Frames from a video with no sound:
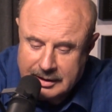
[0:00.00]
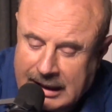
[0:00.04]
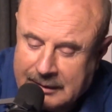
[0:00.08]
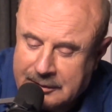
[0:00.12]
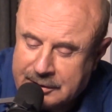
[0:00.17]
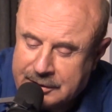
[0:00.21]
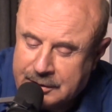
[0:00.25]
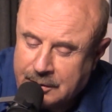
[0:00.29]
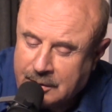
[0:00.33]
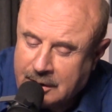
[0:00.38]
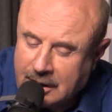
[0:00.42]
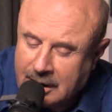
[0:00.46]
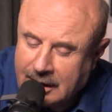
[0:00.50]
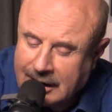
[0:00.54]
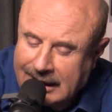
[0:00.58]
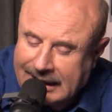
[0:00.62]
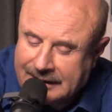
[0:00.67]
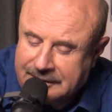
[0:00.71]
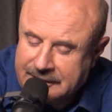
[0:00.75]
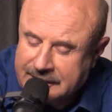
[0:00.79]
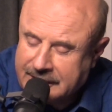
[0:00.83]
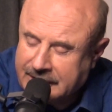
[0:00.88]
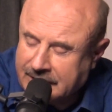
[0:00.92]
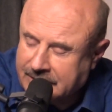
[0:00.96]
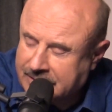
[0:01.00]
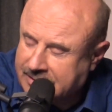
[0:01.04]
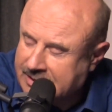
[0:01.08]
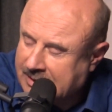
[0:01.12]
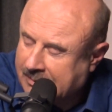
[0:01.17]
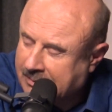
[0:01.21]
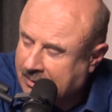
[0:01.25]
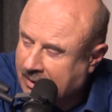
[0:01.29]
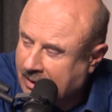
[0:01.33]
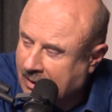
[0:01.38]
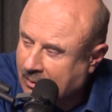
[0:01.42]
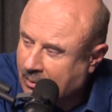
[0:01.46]
I was doing a life skills
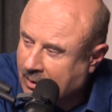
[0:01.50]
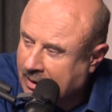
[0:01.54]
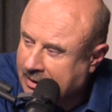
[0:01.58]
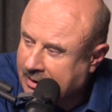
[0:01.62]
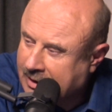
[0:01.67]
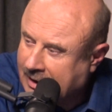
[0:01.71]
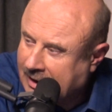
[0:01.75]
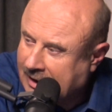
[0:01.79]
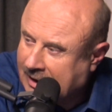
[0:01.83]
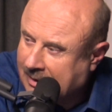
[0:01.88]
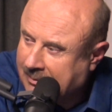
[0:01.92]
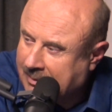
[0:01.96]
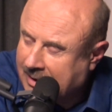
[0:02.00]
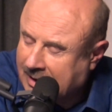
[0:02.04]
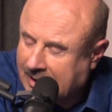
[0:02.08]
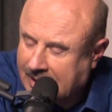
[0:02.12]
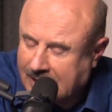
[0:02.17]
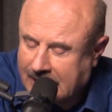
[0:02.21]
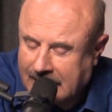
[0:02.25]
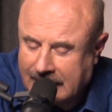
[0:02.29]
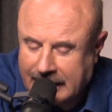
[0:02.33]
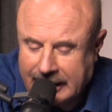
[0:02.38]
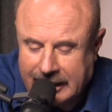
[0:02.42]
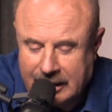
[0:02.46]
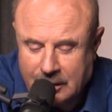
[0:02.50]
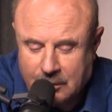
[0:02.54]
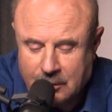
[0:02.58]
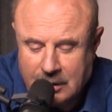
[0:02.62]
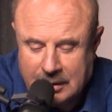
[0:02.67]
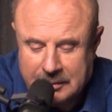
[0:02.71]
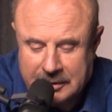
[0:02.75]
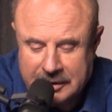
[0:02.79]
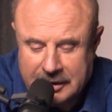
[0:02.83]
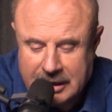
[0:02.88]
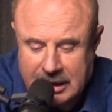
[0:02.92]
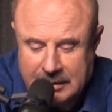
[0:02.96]
seminar one time, and I had a
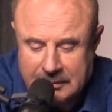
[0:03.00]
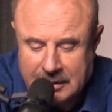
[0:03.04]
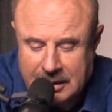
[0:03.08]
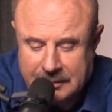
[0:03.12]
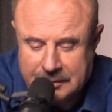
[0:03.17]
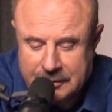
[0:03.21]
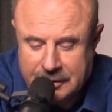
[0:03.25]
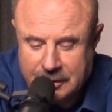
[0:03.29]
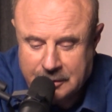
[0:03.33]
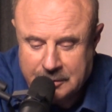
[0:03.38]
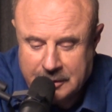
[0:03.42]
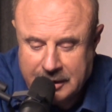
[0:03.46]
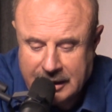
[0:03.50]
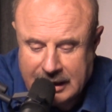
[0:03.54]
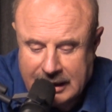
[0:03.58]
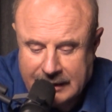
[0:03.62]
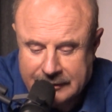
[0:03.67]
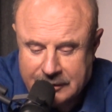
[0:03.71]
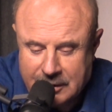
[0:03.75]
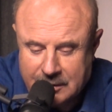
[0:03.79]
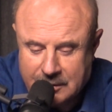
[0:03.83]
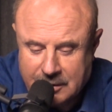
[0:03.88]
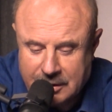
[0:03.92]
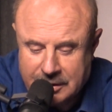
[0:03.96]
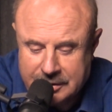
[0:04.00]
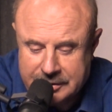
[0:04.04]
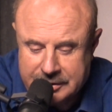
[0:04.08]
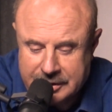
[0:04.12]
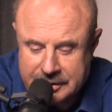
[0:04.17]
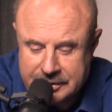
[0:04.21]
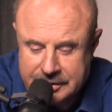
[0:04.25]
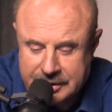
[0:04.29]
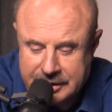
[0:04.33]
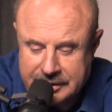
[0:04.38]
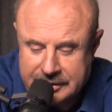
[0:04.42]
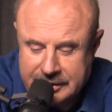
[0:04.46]
woman come up to me
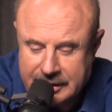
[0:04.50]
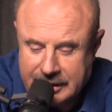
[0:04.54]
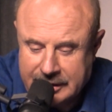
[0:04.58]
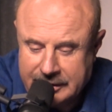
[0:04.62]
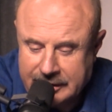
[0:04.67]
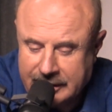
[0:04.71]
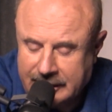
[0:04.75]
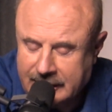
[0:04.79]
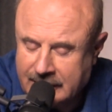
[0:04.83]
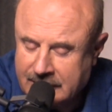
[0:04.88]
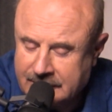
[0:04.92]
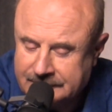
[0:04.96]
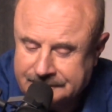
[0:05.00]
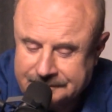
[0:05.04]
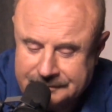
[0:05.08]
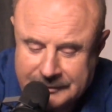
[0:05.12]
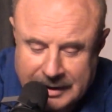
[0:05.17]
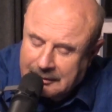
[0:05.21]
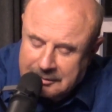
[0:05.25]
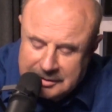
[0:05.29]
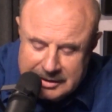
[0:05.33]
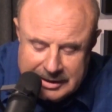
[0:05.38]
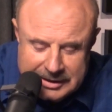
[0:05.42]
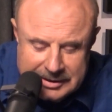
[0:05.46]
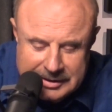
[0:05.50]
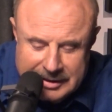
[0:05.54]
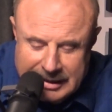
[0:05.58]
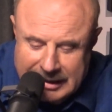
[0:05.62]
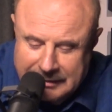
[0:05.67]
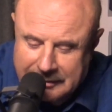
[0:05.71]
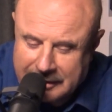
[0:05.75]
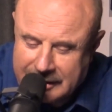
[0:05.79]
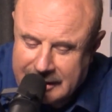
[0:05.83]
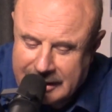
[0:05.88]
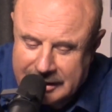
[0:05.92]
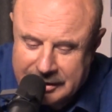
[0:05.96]
afterwards, and she said, "You know, I was
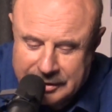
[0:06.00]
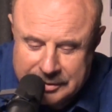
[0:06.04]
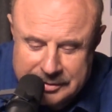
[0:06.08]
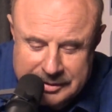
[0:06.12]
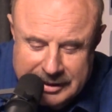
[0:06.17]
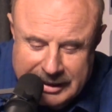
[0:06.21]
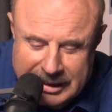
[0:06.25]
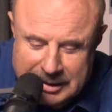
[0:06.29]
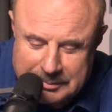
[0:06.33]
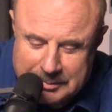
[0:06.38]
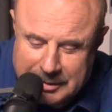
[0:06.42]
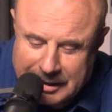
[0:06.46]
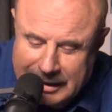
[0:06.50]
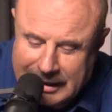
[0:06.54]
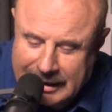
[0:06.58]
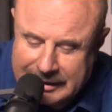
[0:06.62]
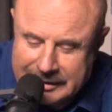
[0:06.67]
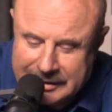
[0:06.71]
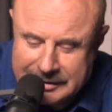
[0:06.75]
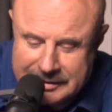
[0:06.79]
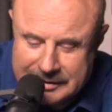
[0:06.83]
listening to everything you said, but I